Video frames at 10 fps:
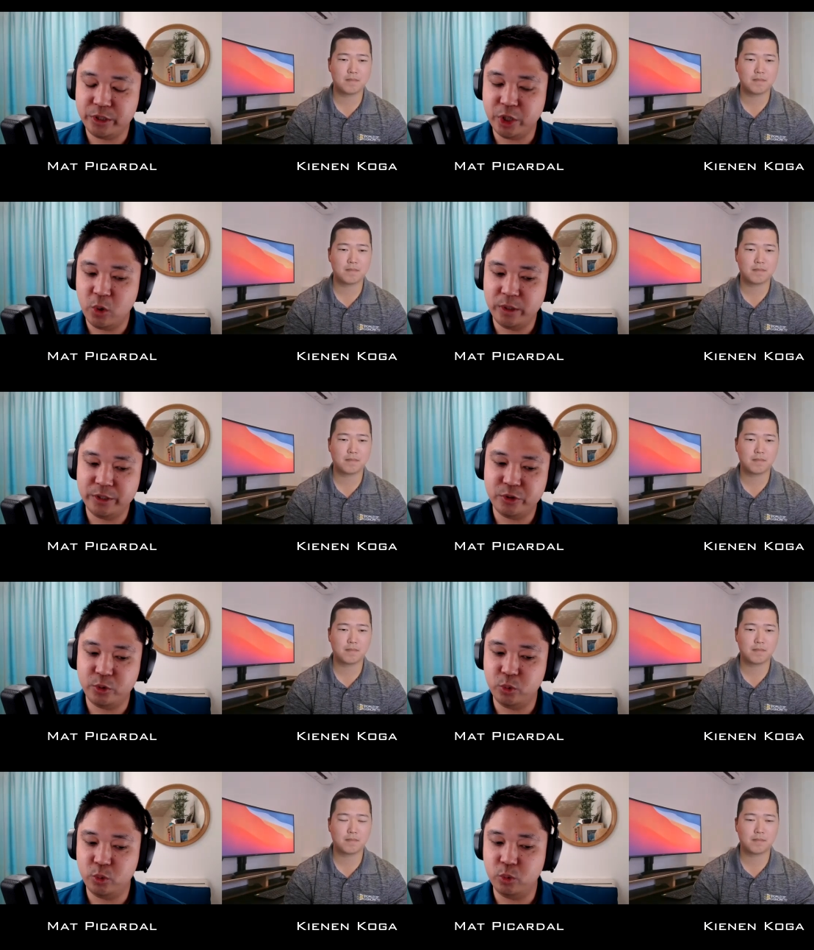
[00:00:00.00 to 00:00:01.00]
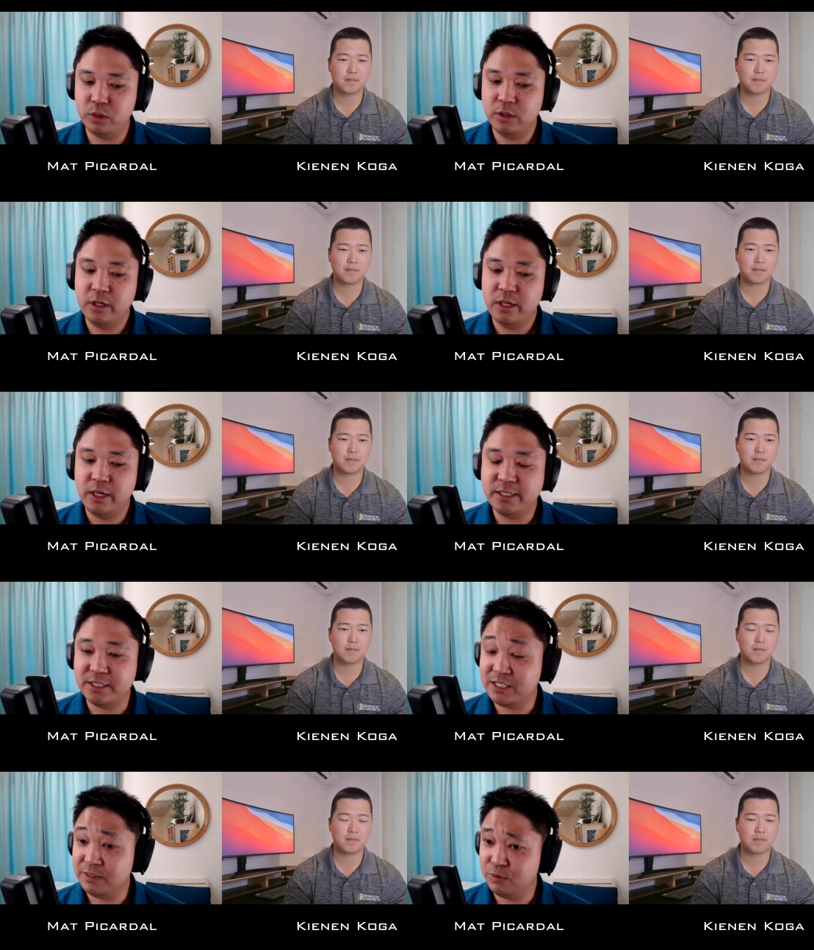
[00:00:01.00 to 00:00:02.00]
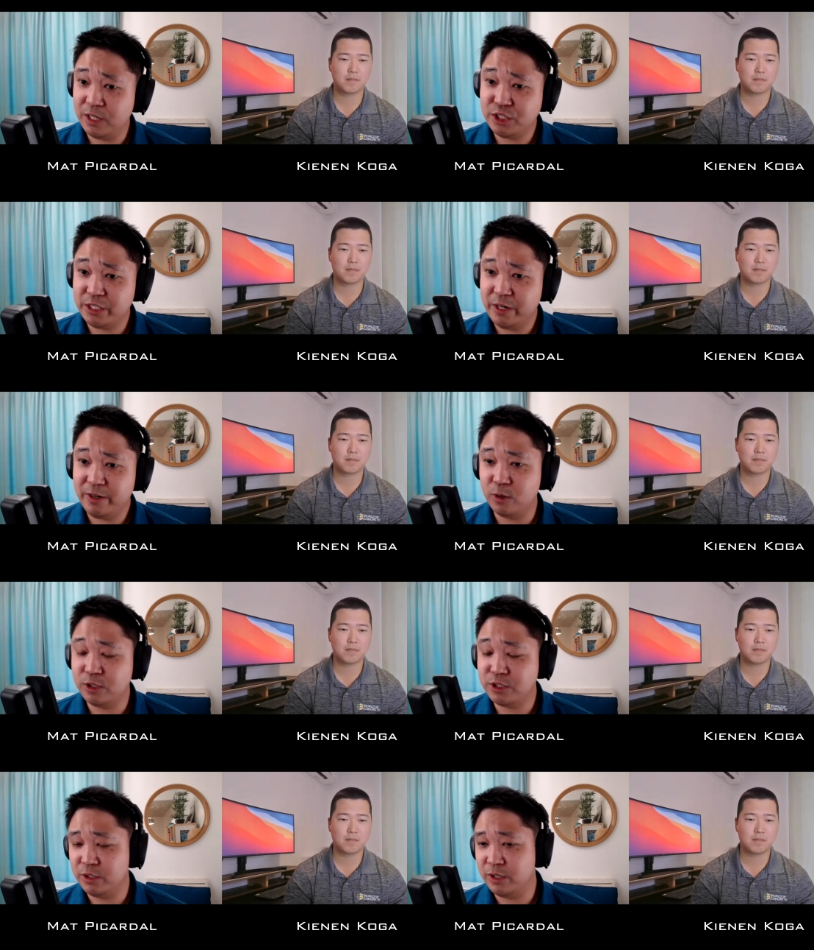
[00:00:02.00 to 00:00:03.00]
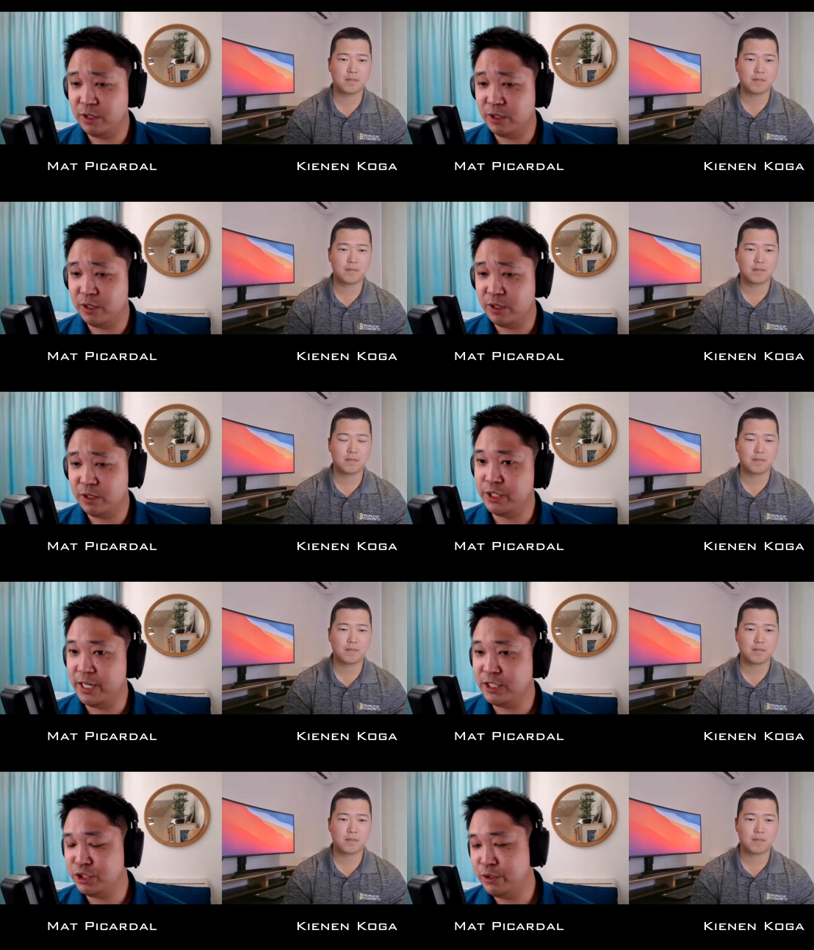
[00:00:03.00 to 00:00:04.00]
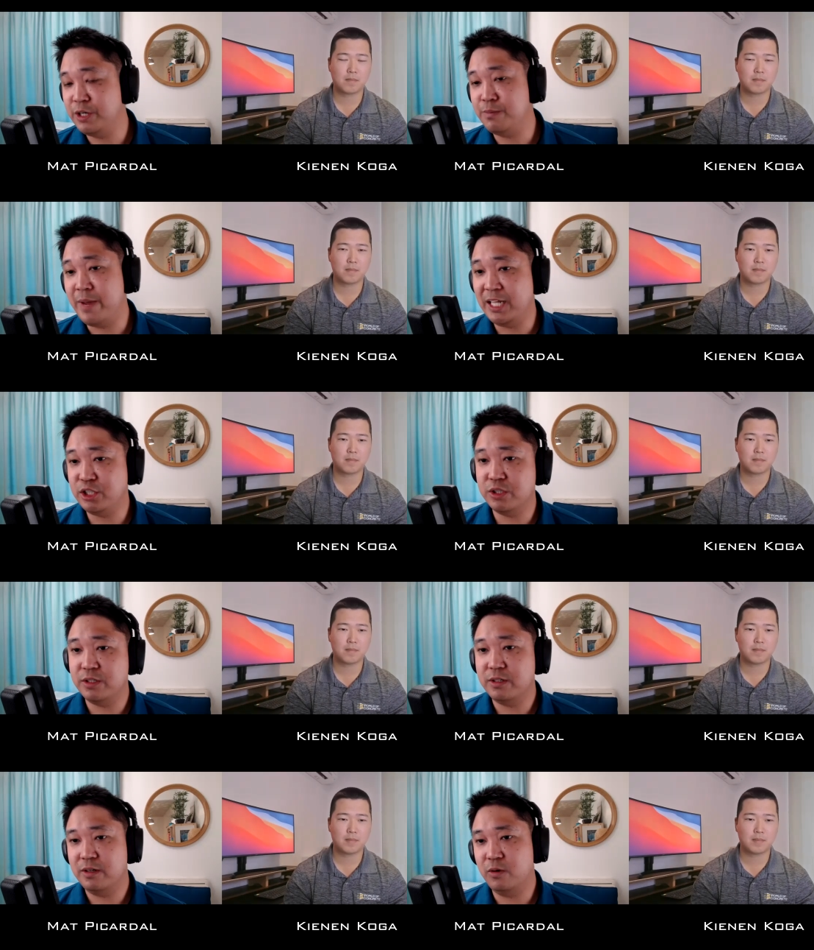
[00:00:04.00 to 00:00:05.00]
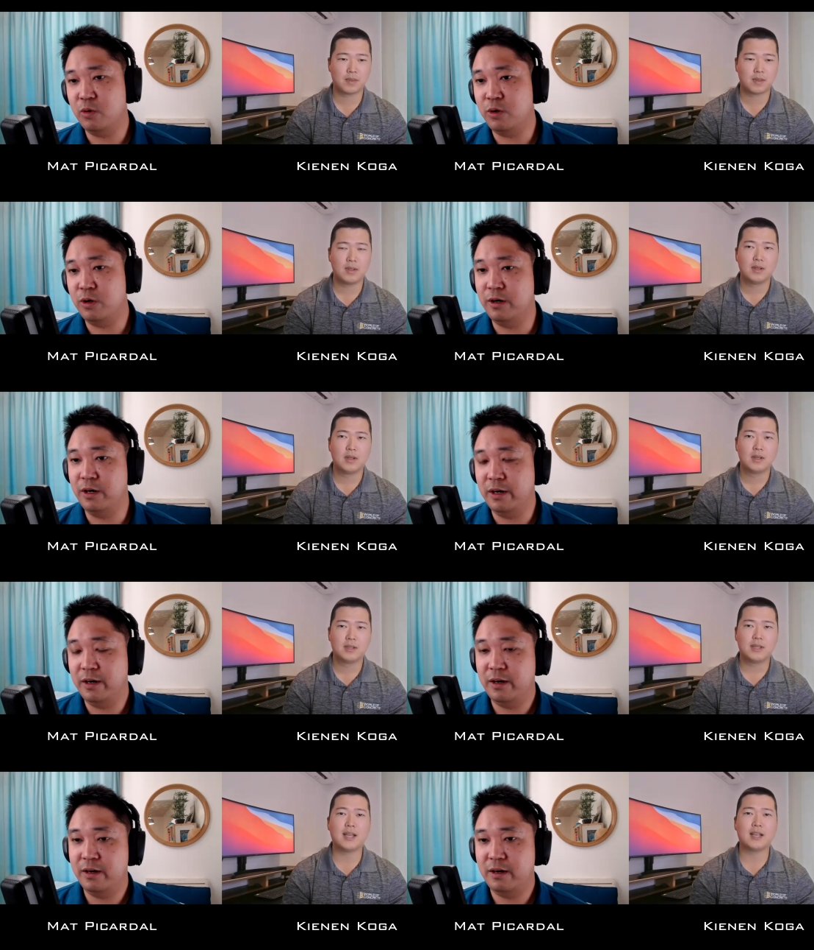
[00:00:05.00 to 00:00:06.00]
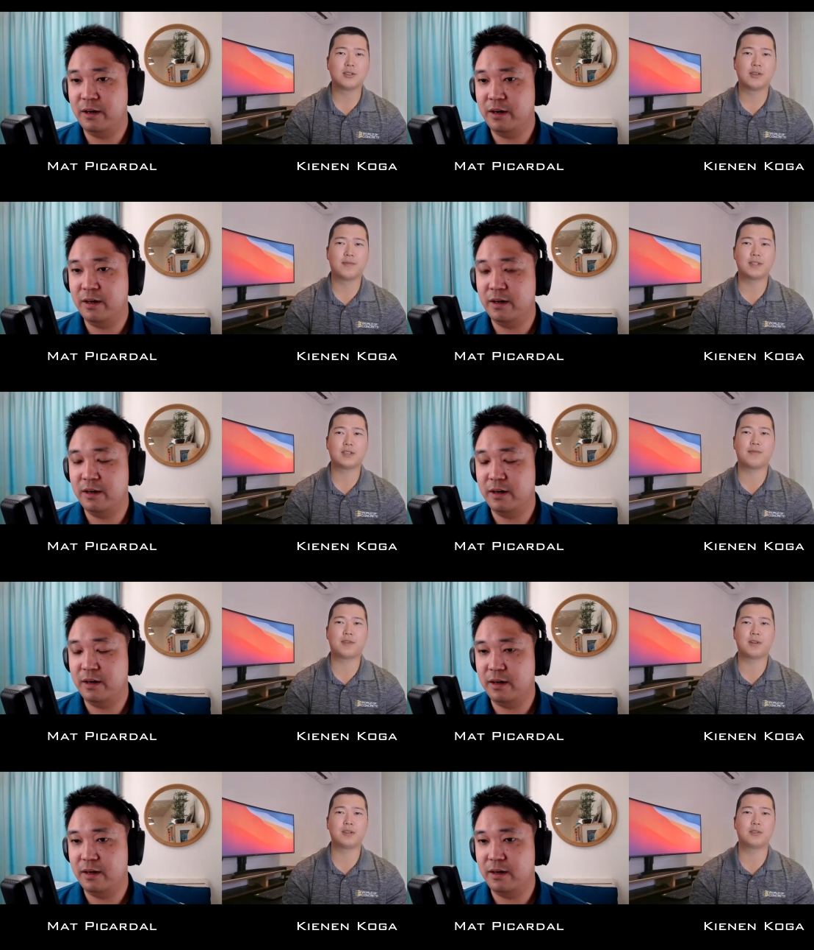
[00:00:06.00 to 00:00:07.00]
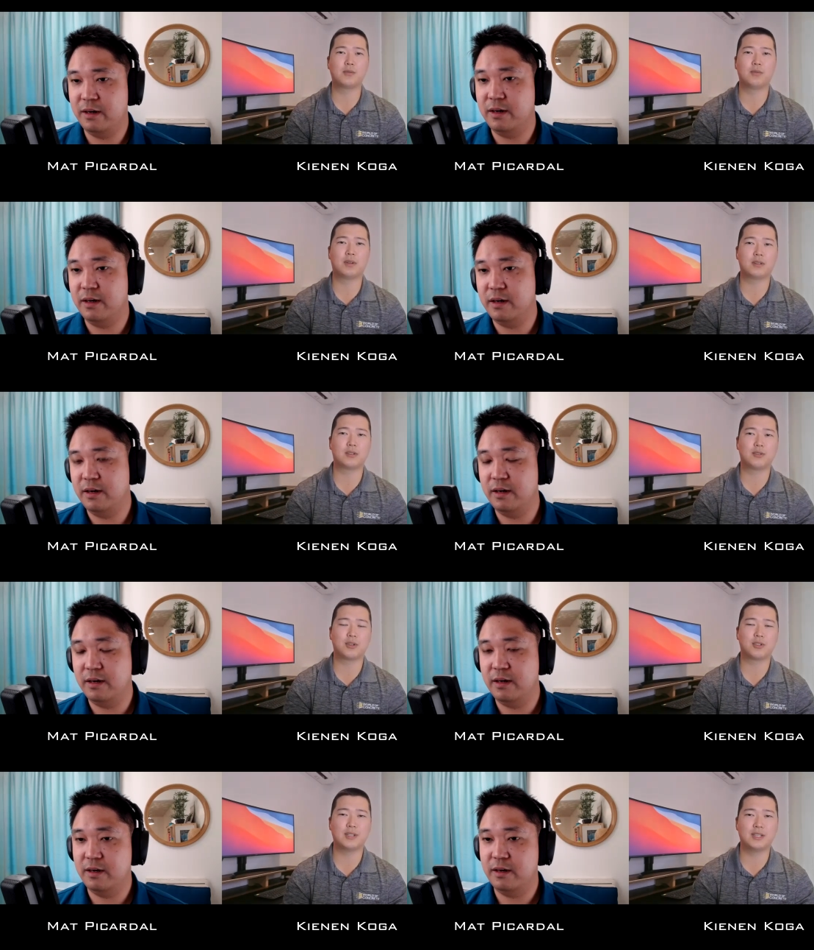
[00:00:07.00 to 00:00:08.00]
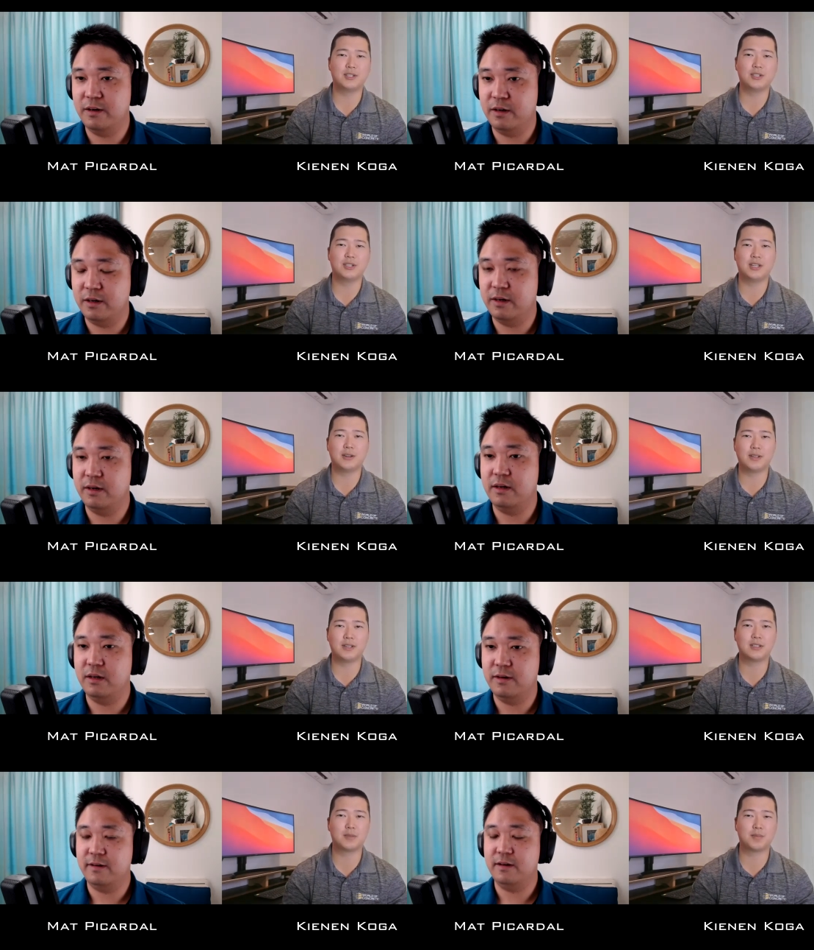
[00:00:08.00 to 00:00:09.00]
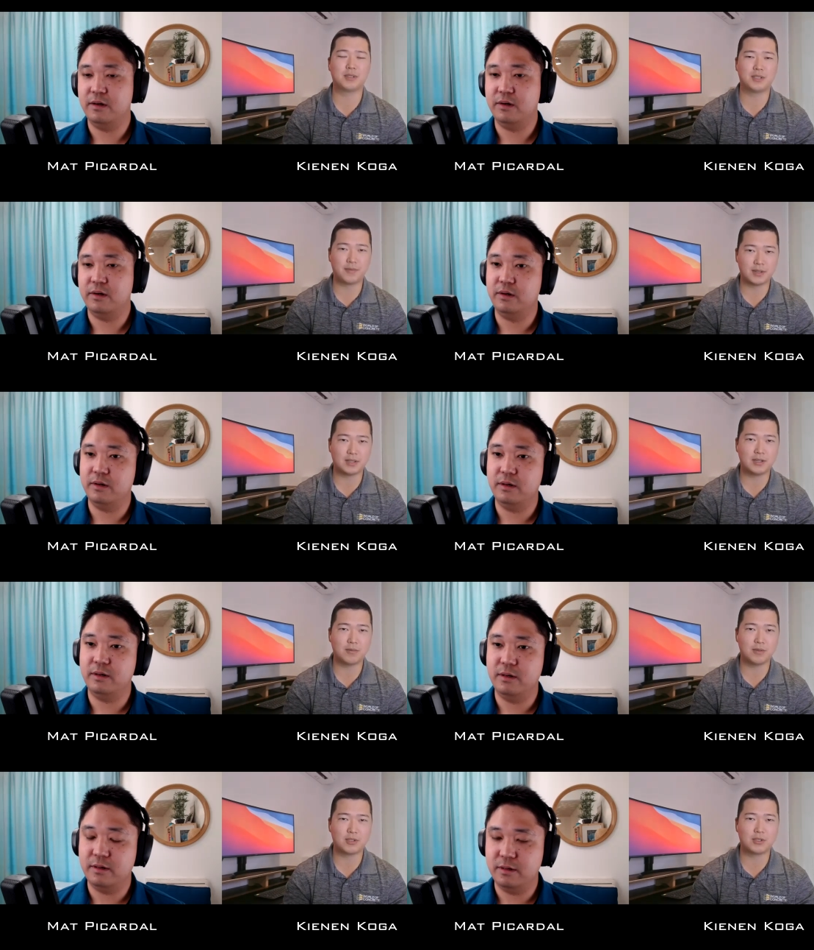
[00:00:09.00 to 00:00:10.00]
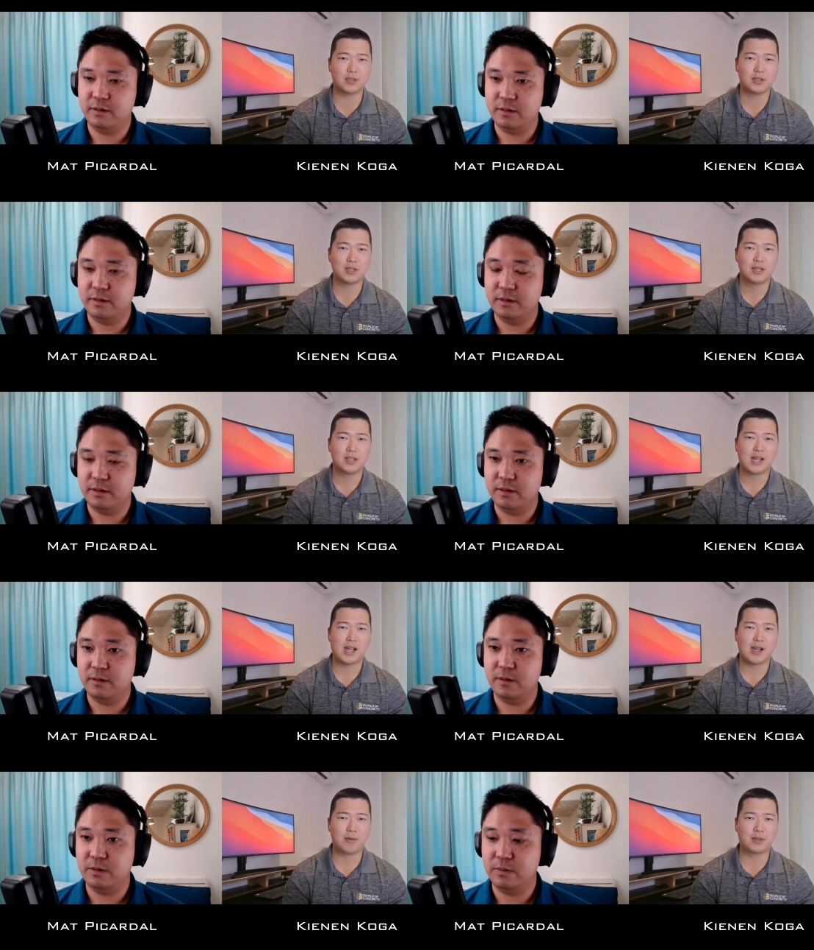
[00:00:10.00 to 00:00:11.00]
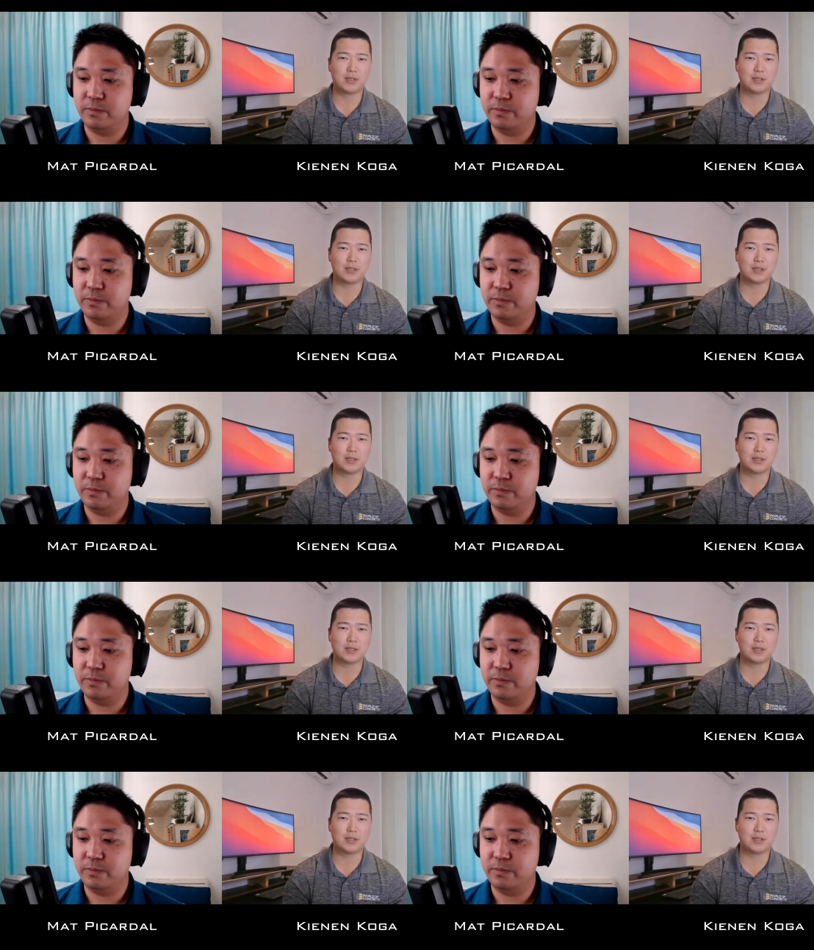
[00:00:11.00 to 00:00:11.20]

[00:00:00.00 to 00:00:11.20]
Speaker 1: go into. Is it civil engineering or is there a construction engineering major or?
Speaker 2: Yeah, so if it's if you're going to do construction engineering specifically, which I would